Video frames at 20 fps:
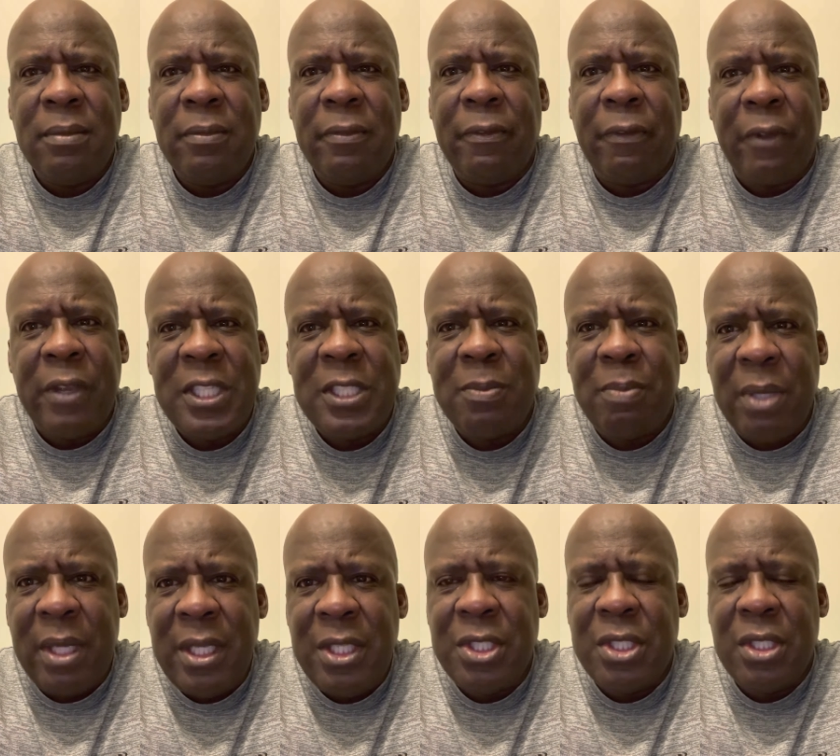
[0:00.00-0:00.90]
free
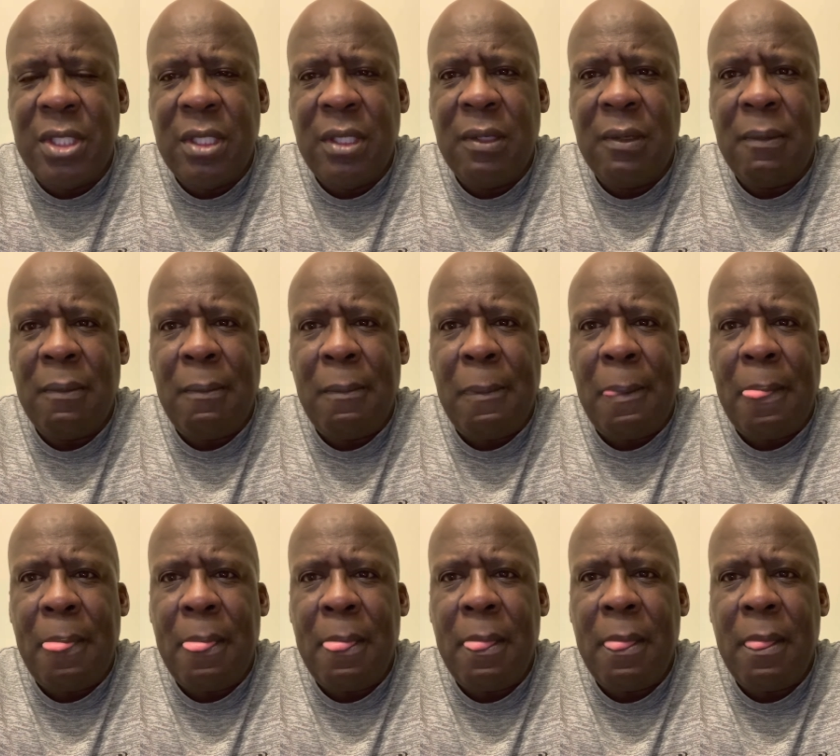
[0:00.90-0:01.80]
speech?
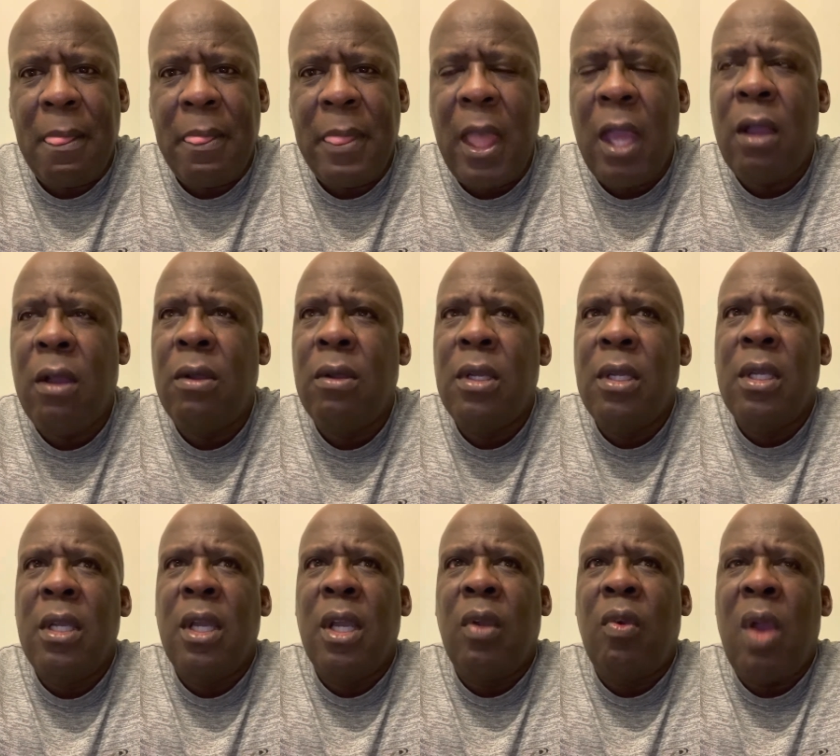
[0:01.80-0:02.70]
Now,
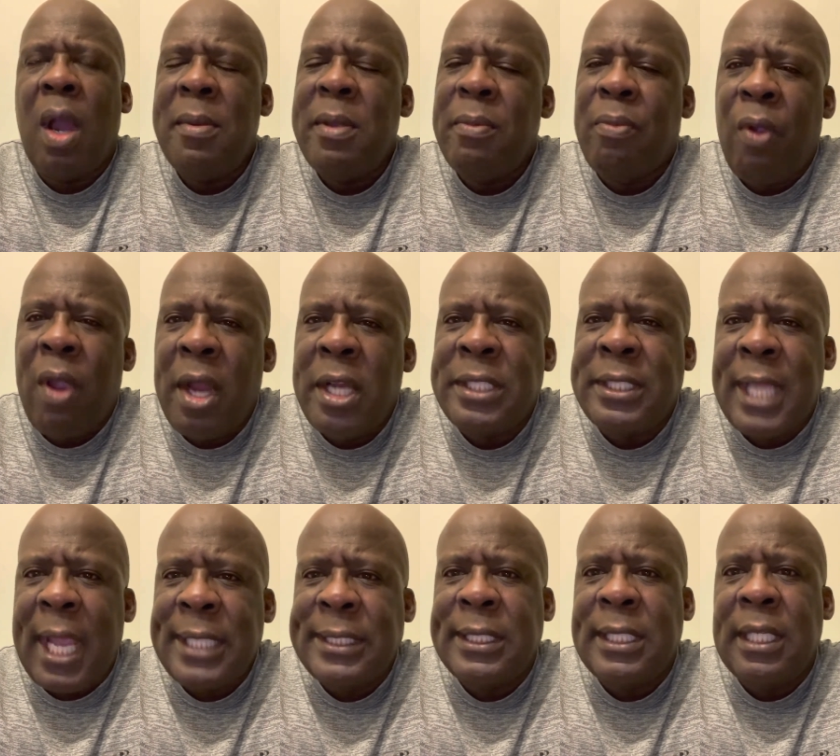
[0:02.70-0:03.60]
Kwame Brown is
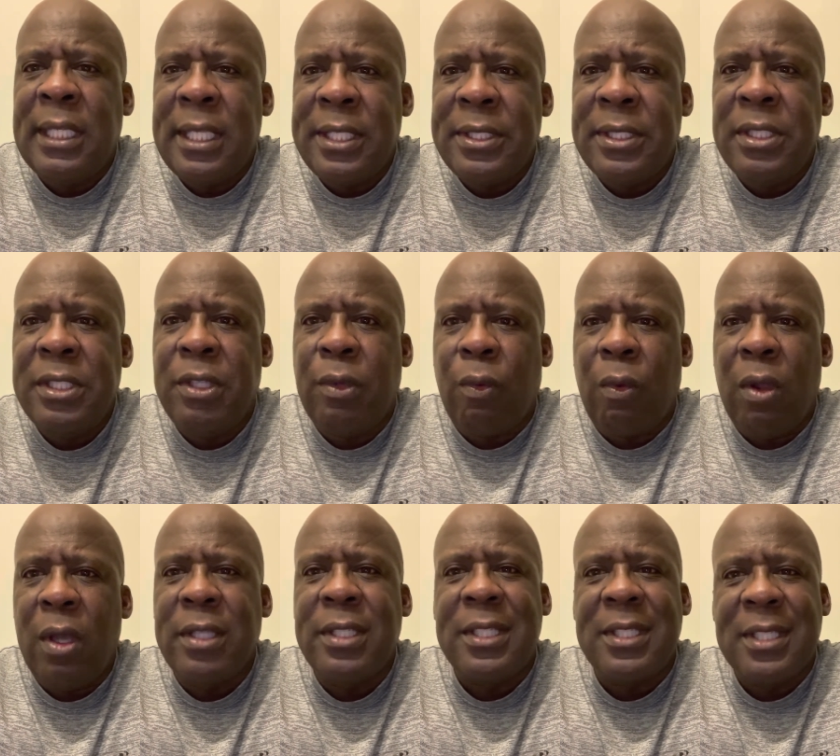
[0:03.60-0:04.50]
actually listening to
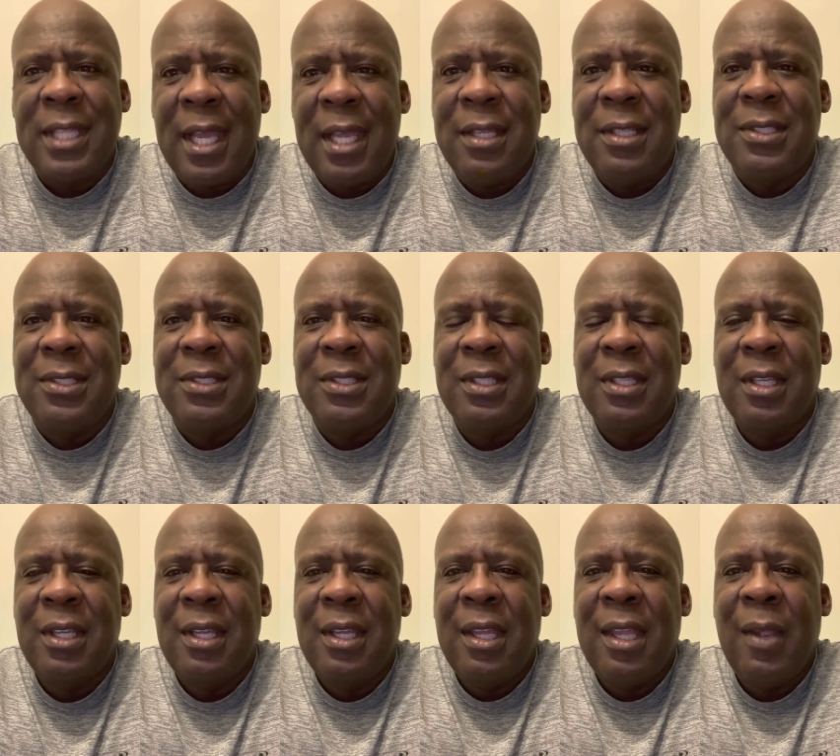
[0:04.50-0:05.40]
Ron DeSantis
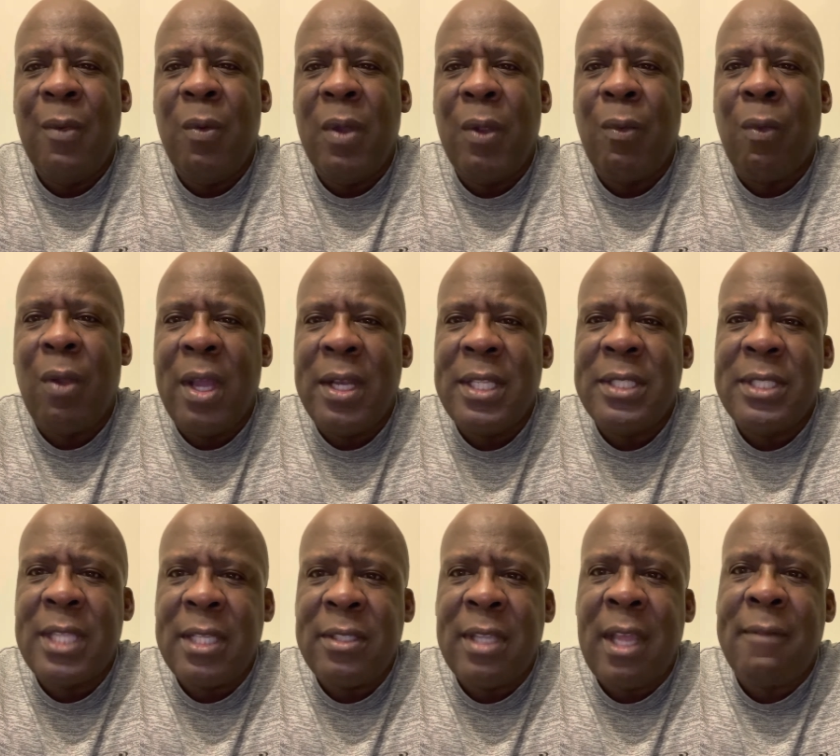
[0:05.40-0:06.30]
and what Ron
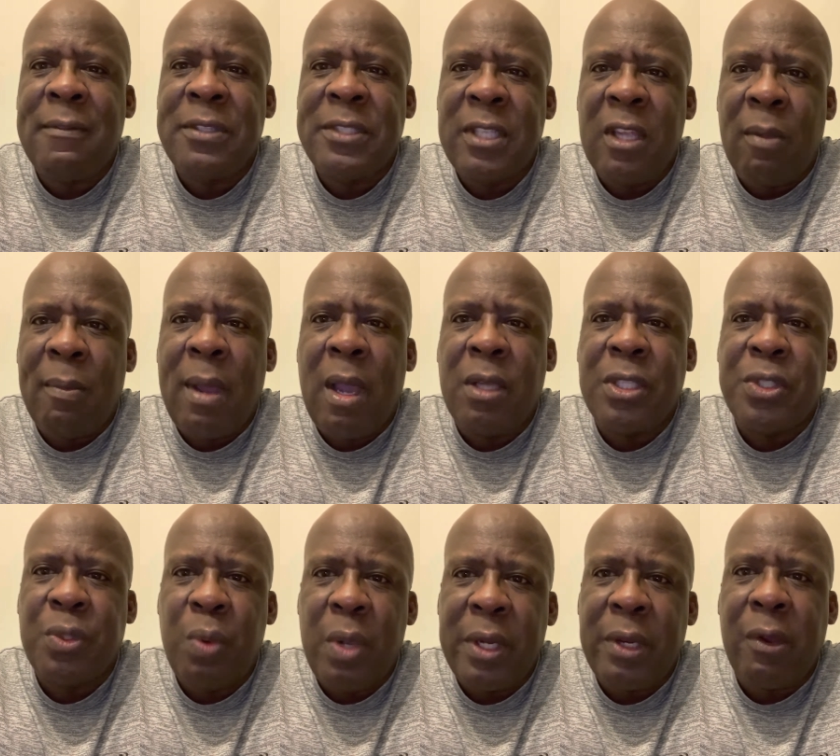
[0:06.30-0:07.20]
DeSantis have to say about
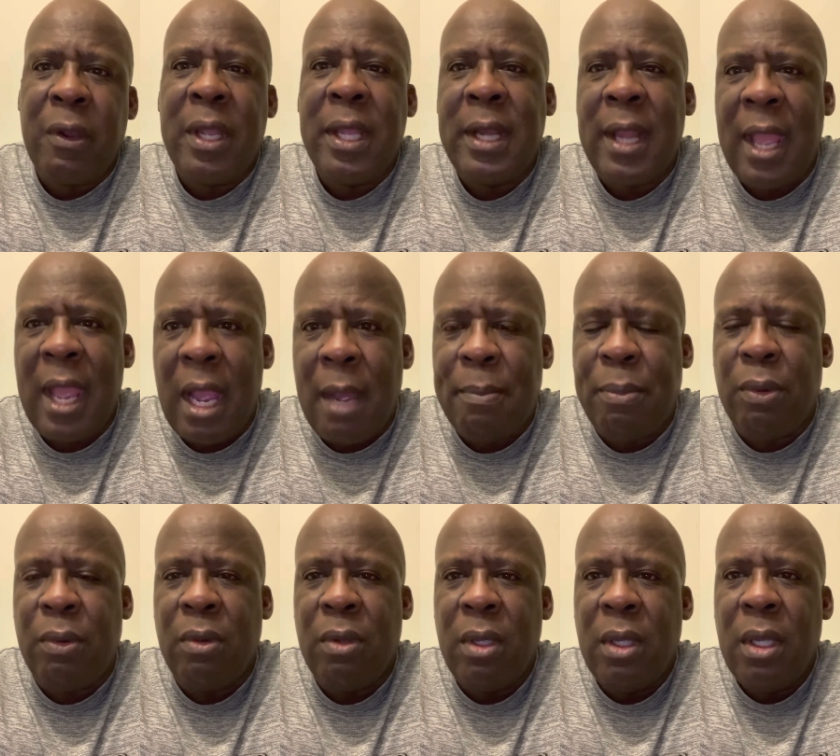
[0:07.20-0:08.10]
Twitter and
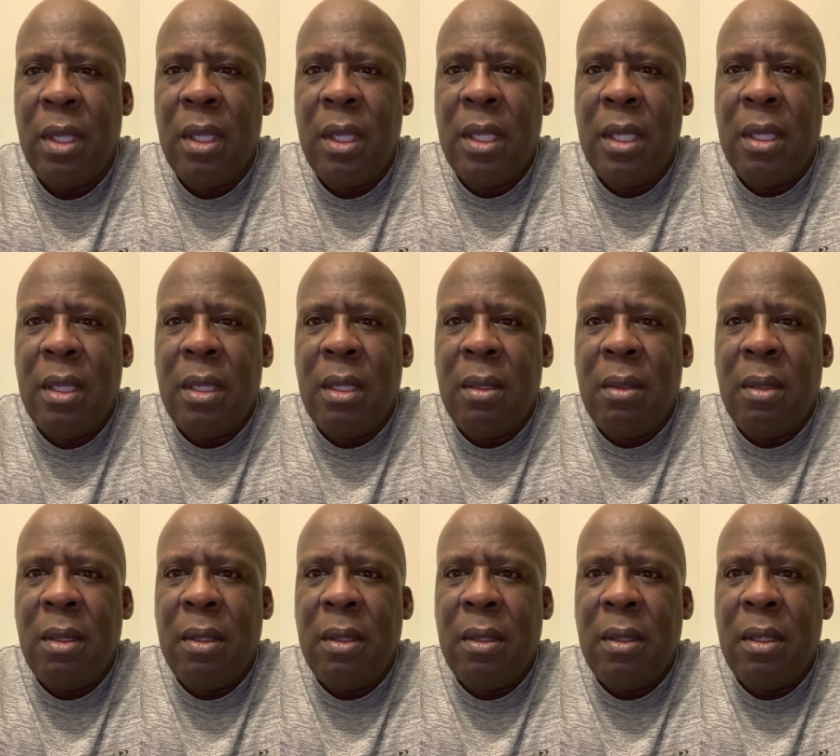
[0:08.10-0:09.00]
Apple,
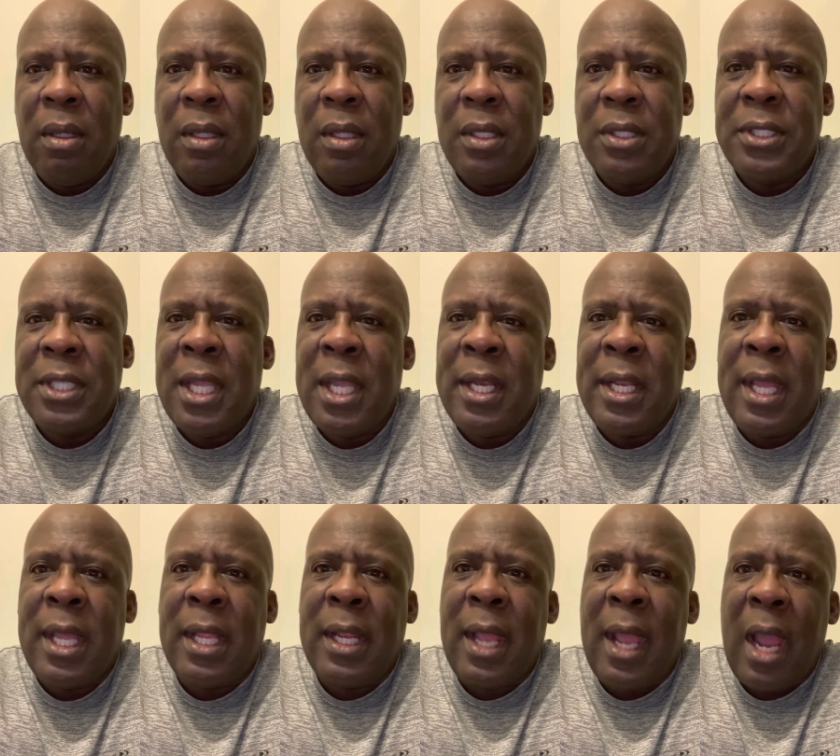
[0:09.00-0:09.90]
saying
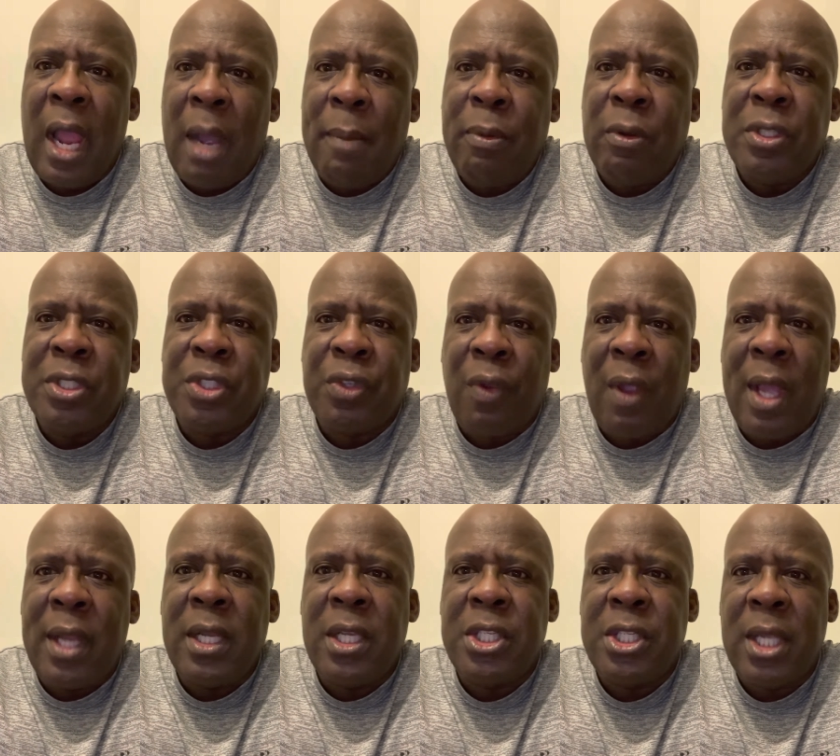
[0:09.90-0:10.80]
that Apple is trying
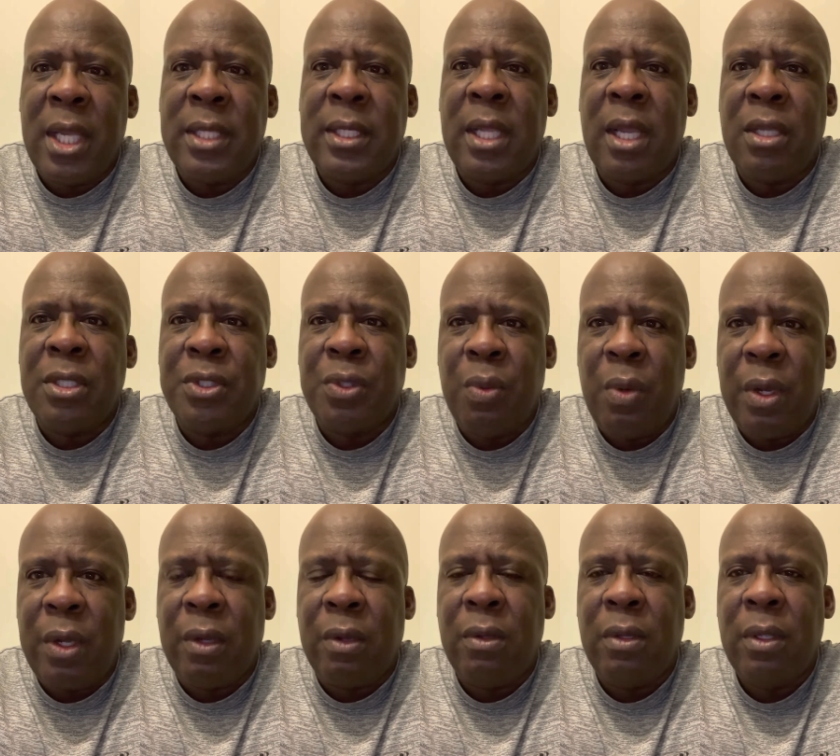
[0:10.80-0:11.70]
to shut down
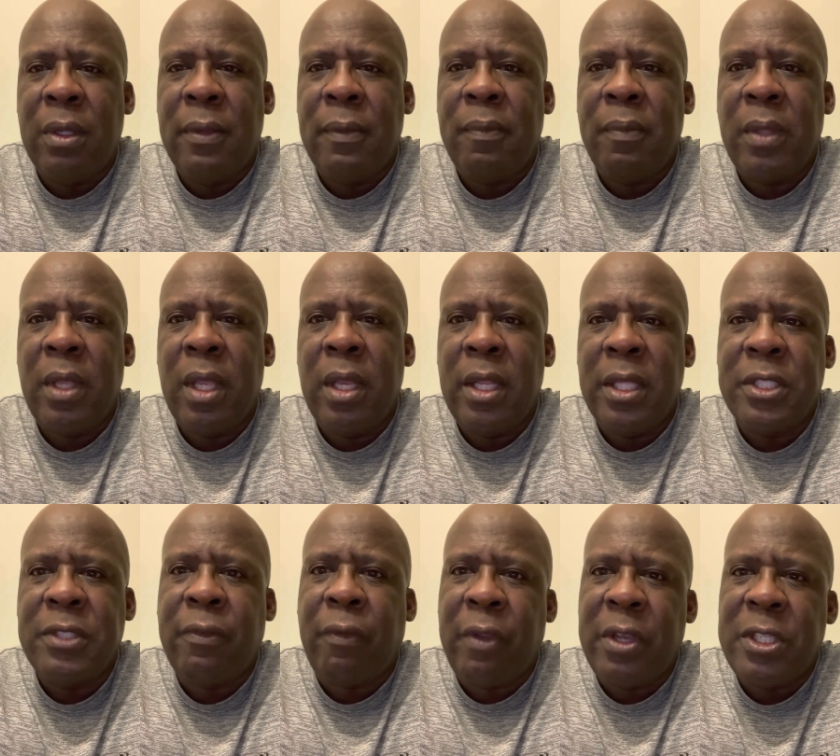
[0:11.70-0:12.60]
Twitter in its
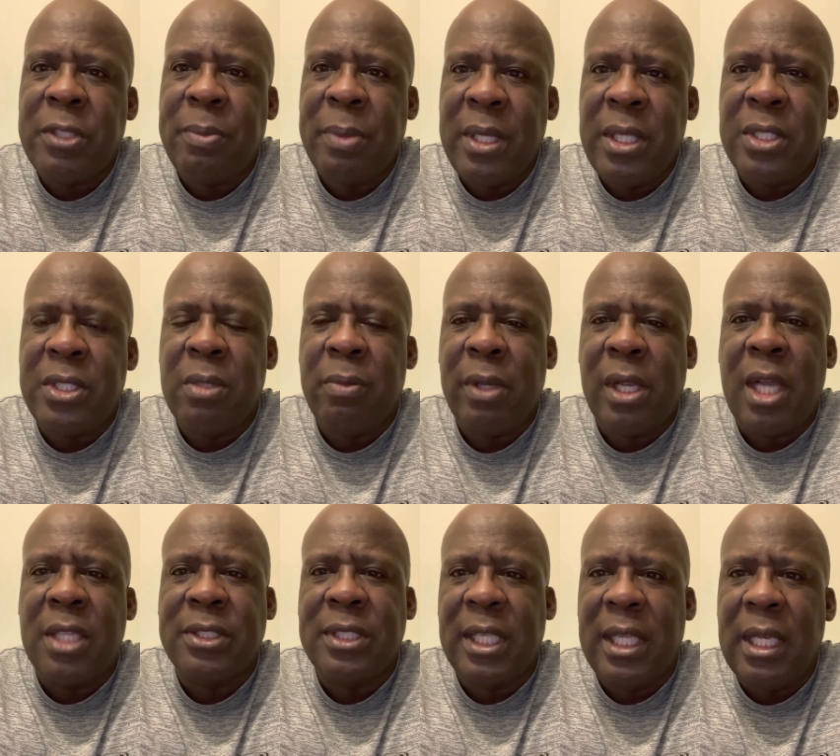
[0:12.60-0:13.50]
free speech
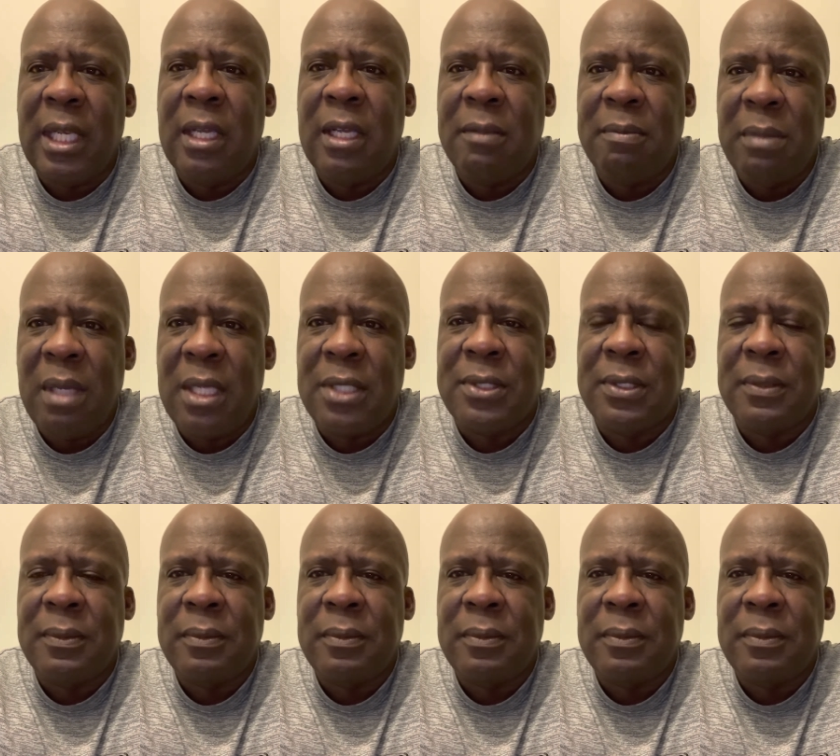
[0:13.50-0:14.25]
because of Elon Musk.